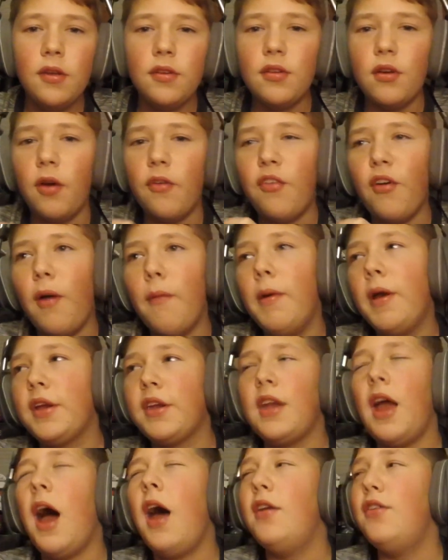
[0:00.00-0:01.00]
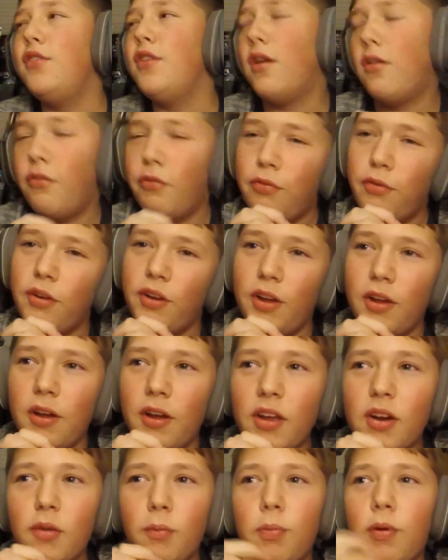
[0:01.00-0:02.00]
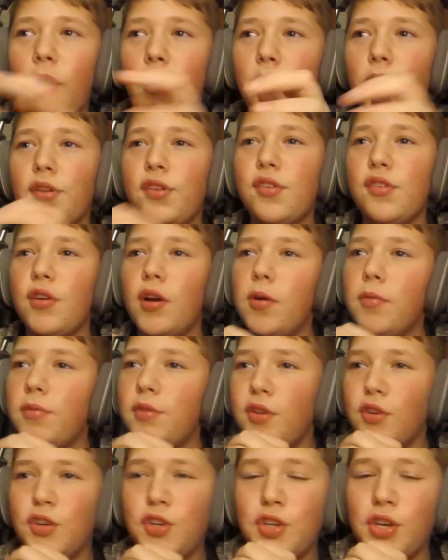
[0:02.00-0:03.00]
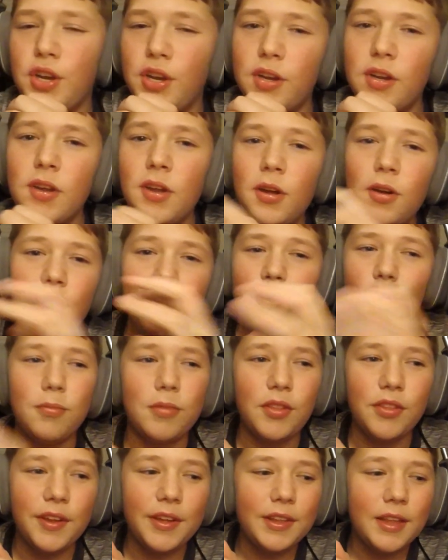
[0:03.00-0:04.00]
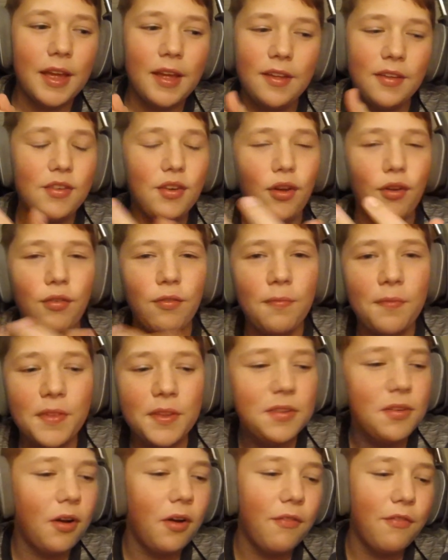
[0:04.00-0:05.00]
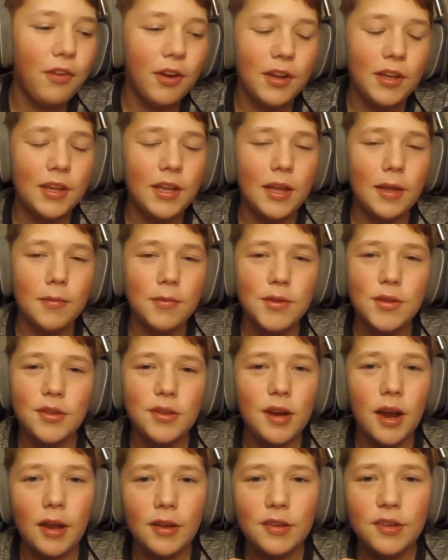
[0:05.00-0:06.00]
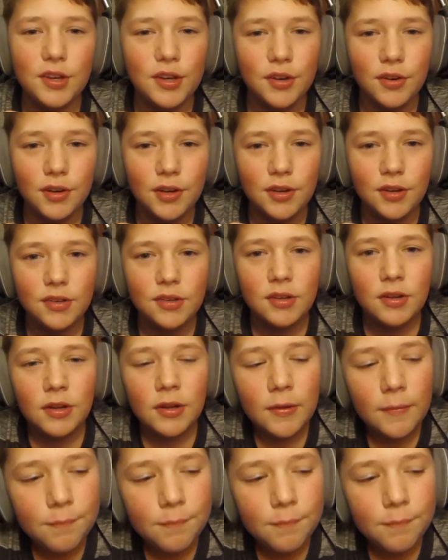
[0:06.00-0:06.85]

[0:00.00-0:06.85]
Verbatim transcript: So if I'm like, nah, dude, I don't, fuck, I don't play with scrubs, your shit, something like that. It's all, it's all in funny games. It's not serious.